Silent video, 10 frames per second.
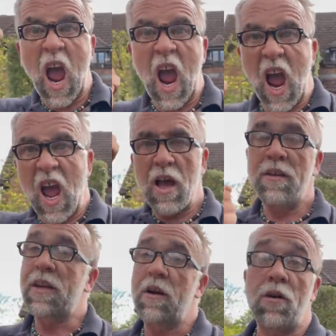I
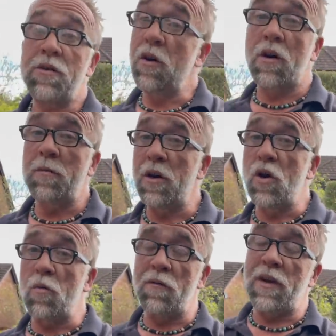tell you what, it's not going to be a
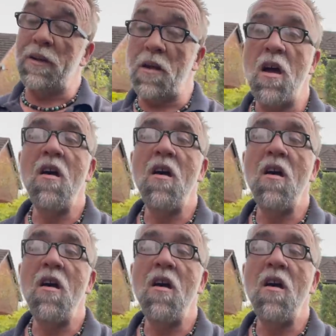normal van.